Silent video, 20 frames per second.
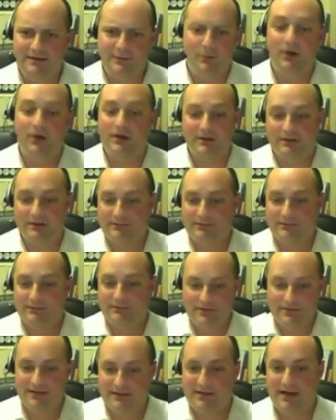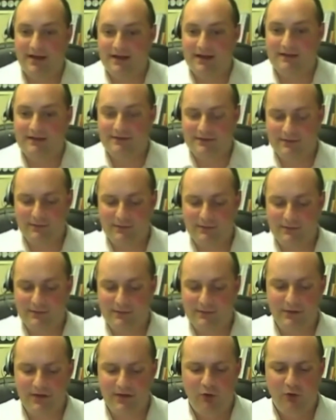water, the, the ice on the moon,
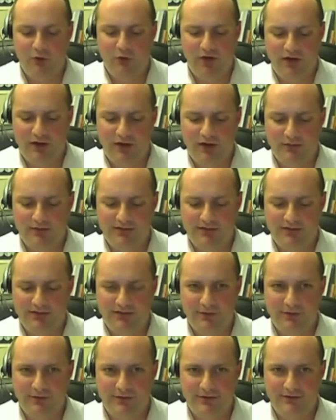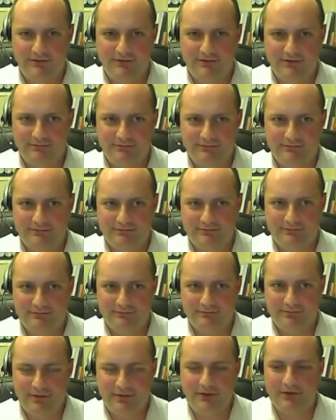because um, I've heard
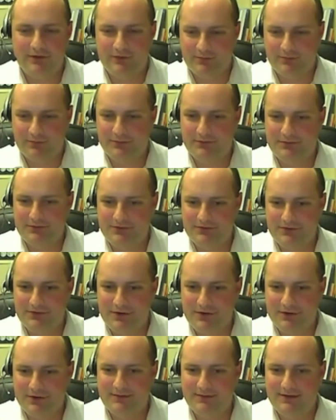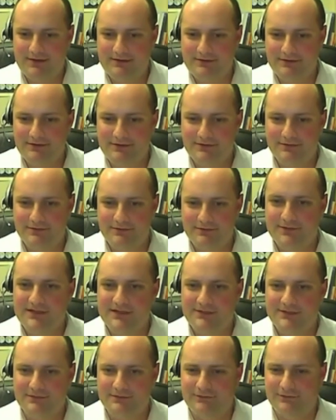Paul Spudis has talked about there's three
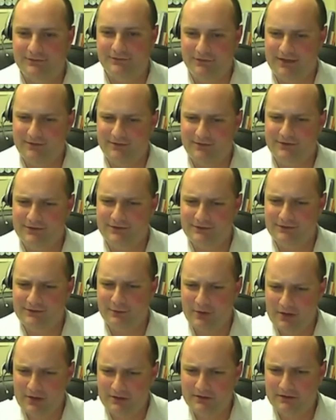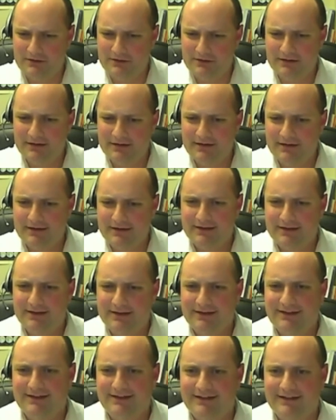different flavors of water
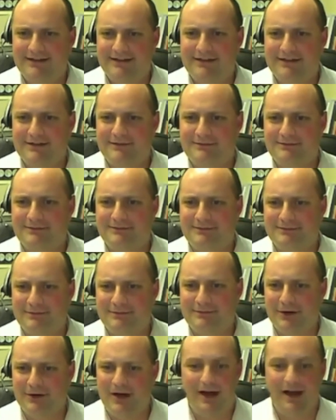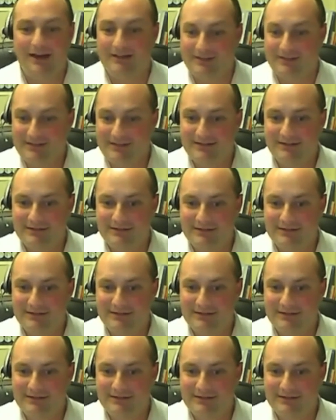um, or ice